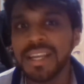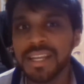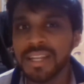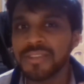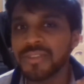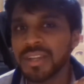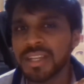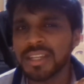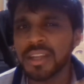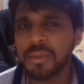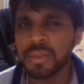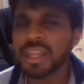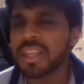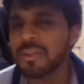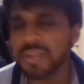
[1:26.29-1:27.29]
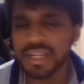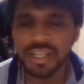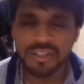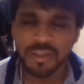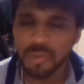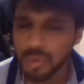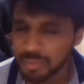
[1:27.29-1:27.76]
and join the DLP guild today
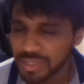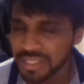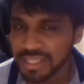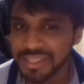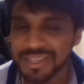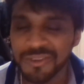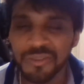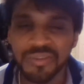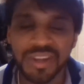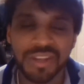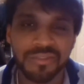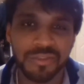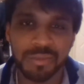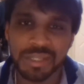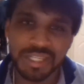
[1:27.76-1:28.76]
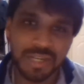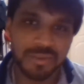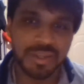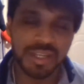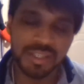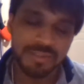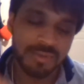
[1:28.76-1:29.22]
so you won't miss a single video from my channel,
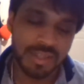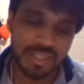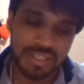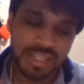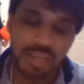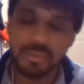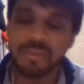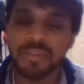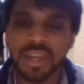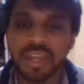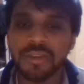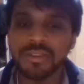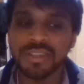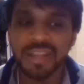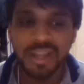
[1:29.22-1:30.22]
guys, whether it's gaming videos,